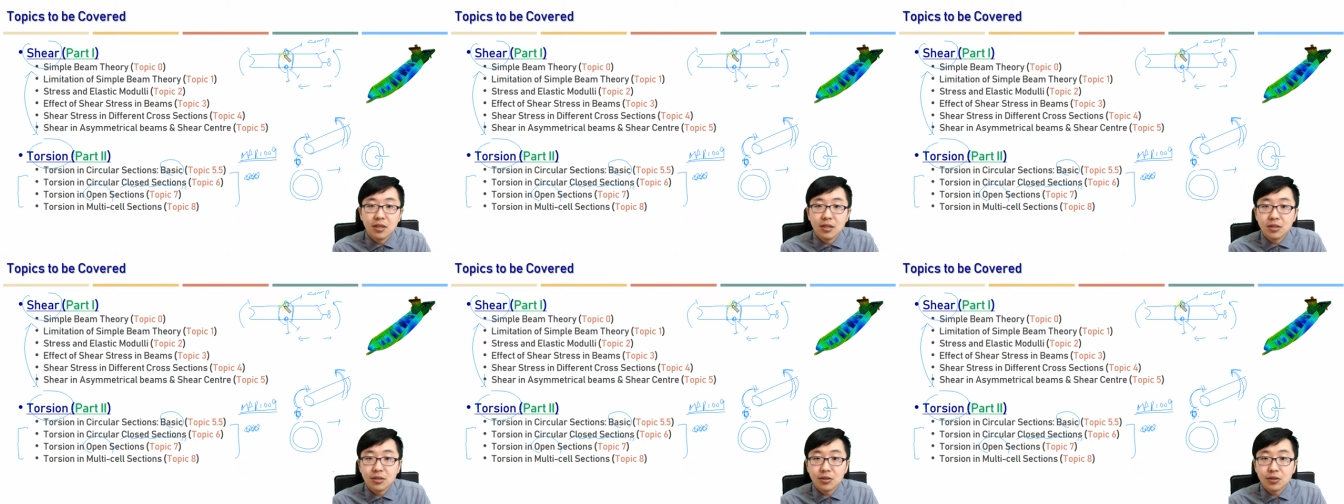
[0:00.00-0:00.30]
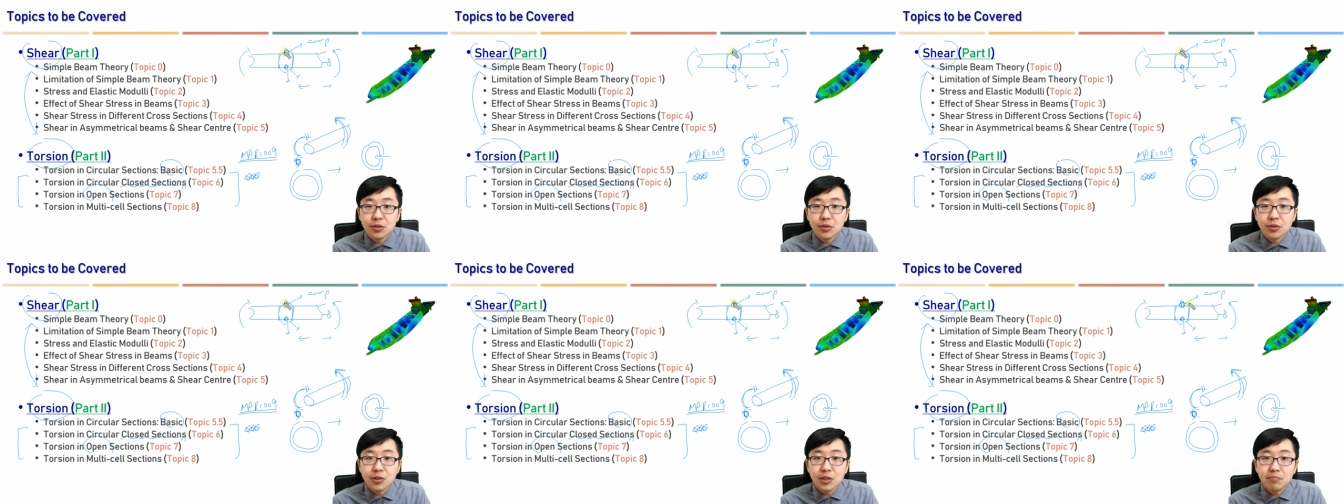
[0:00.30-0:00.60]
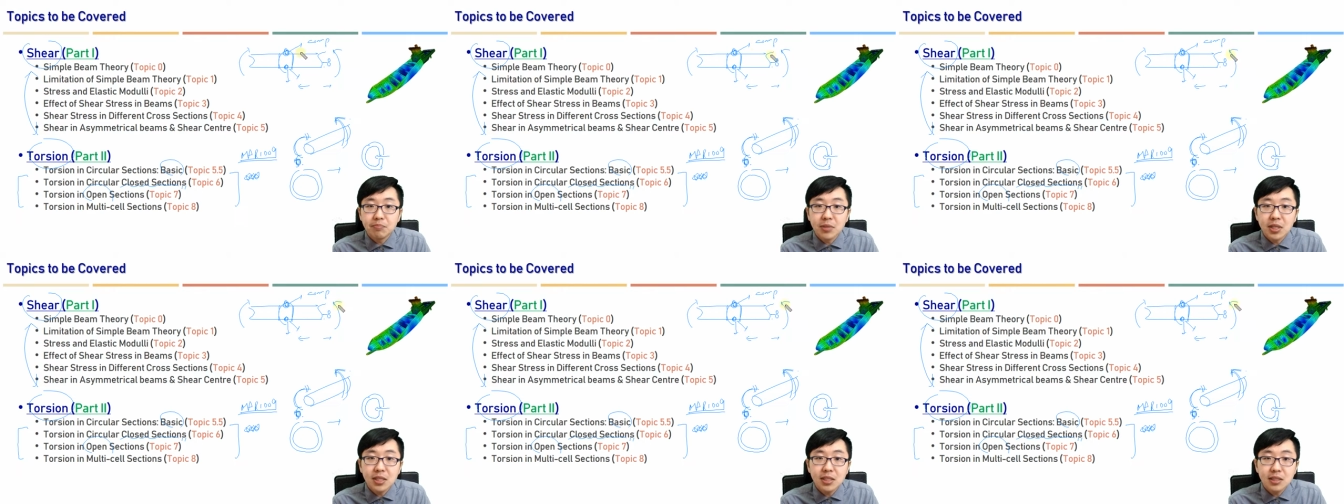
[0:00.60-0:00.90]
So it
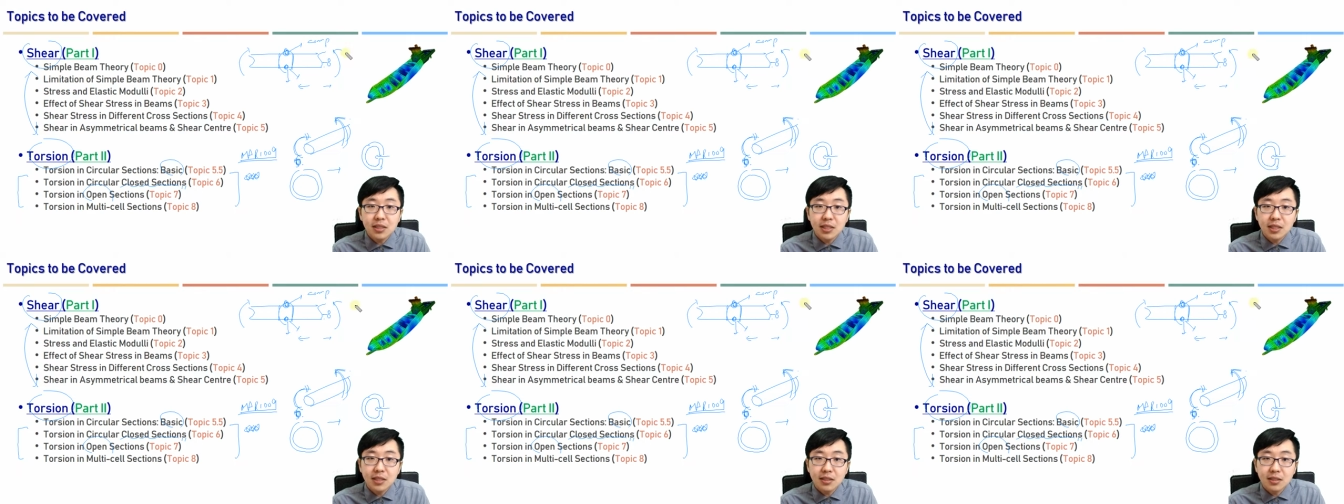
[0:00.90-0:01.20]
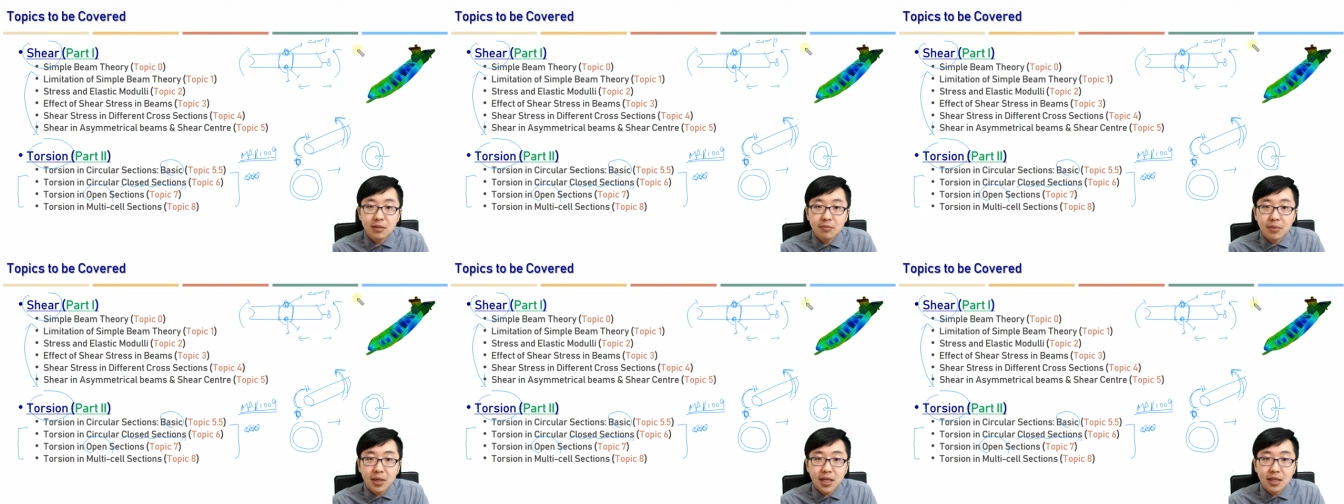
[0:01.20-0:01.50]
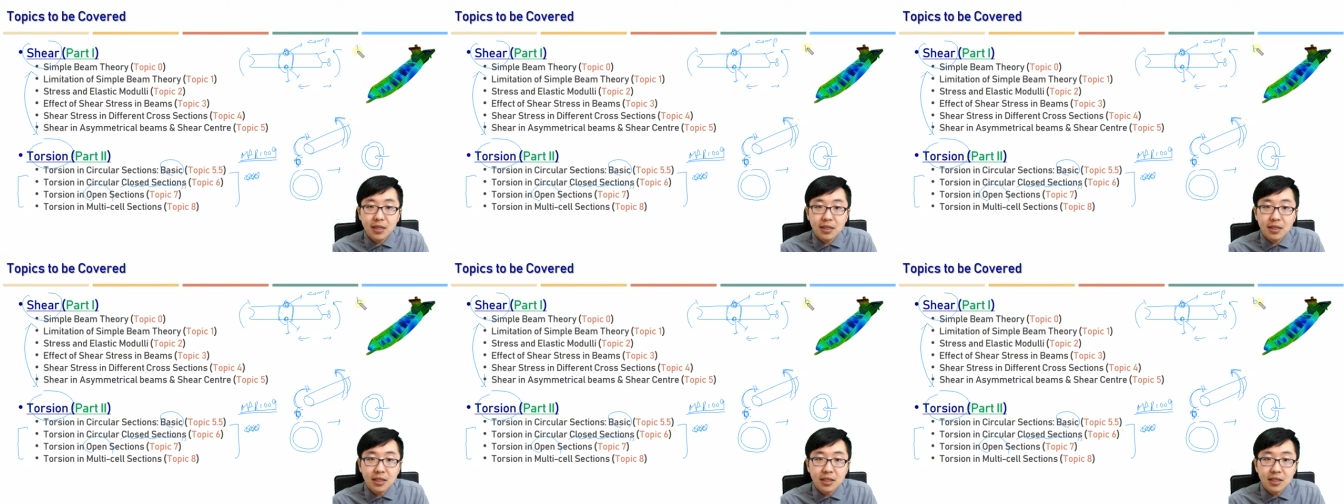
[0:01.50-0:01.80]
means that the
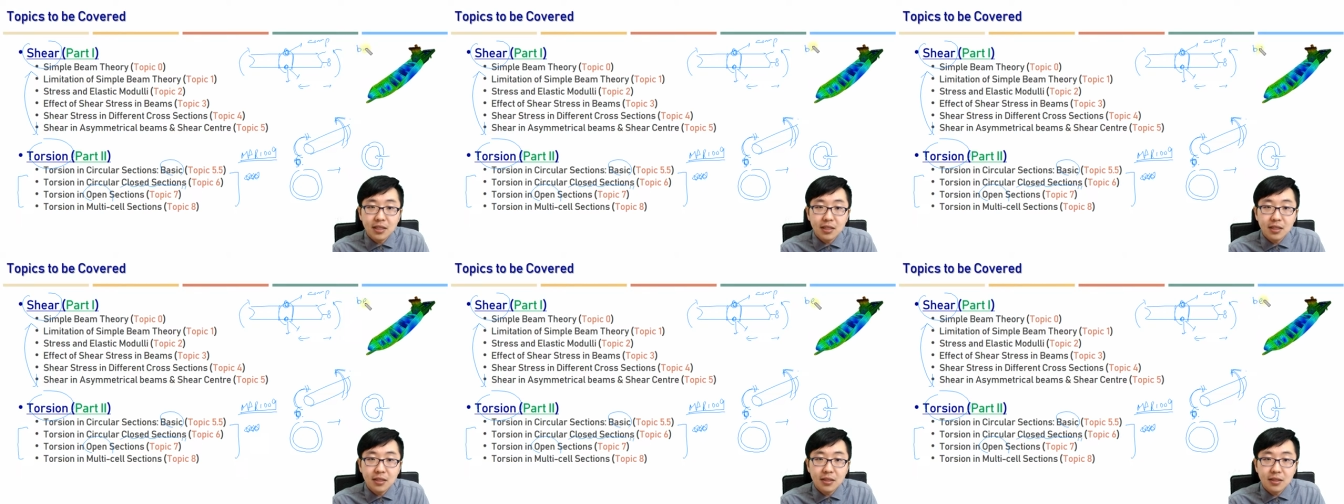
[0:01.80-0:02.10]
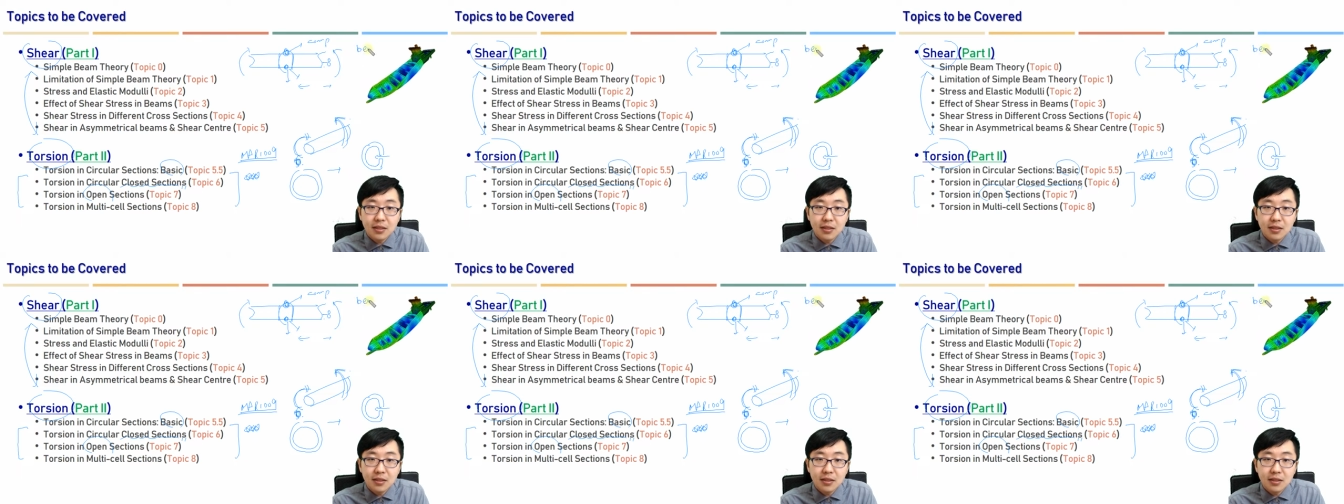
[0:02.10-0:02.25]
bending